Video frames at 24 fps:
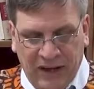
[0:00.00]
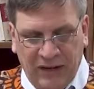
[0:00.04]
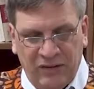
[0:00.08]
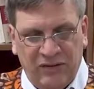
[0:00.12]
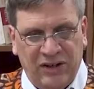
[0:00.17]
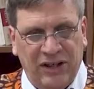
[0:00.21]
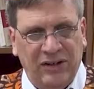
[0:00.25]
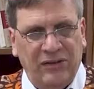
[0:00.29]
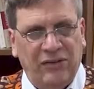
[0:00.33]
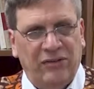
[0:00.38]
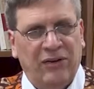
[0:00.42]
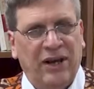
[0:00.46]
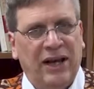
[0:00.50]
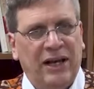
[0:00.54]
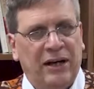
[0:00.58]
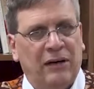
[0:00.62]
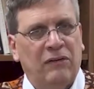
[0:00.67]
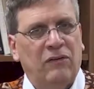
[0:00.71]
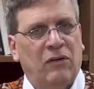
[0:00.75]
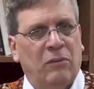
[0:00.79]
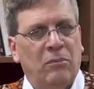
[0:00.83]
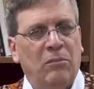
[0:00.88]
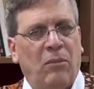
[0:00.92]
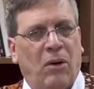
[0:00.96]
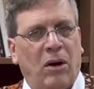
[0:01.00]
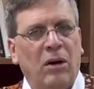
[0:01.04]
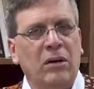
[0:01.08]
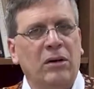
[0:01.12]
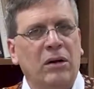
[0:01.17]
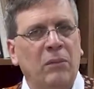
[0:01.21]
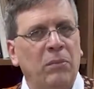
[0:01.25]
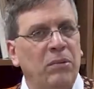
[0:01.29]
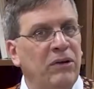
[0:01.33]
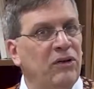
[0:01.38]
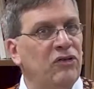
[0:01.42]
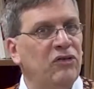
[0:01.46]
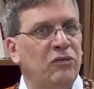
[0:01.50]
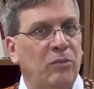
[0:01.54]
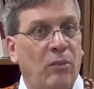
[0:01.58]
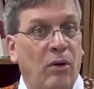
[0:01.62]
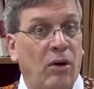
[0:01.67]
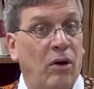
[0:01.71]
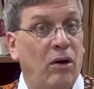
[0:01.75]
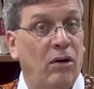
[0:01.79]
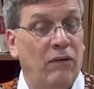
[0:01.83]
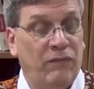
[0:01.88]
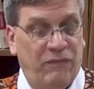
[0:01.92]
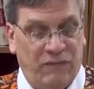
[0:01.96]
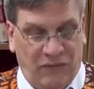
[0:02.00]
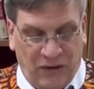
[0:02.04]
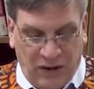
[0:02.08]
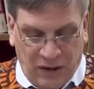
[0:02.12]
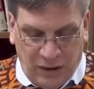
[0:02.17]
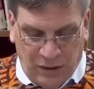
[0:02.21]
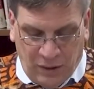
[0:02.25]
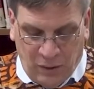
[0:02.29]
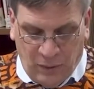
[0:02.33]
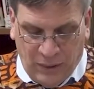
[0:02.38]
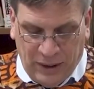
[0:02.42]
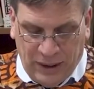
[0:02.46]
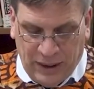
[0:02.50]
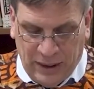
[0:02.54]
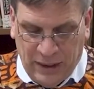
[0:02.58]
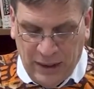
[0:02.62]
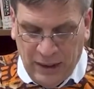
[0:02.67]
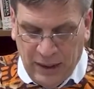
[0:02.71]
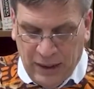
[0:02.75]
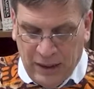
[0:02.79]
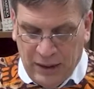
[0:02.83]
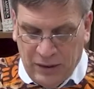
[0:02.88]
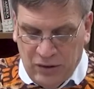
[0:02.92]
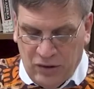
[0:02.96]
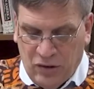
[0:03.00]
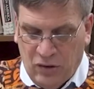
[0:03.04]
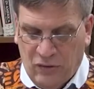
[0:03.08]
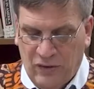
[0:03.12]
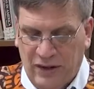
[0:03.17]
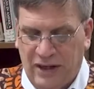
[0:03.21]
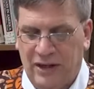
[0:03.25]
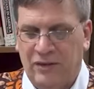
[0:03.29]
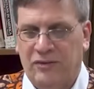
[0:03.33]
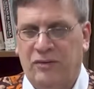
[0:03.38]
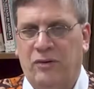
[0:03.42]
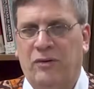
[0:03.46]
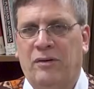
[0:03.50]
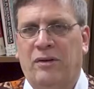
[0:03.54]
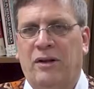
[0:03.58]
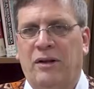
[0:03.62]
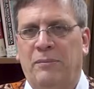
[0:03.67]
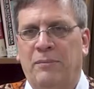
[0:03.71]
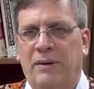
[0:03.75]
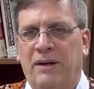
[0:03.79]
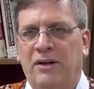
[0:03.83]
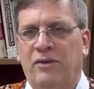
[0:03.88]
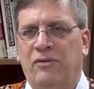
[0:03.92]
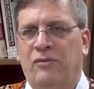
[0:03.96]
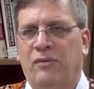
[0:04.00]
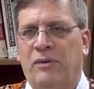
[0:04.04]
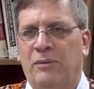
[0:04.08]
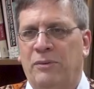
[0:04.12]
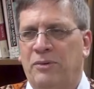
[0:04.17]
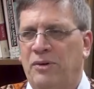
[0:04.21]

Jesus had a remarkably small following during his earthly ministry.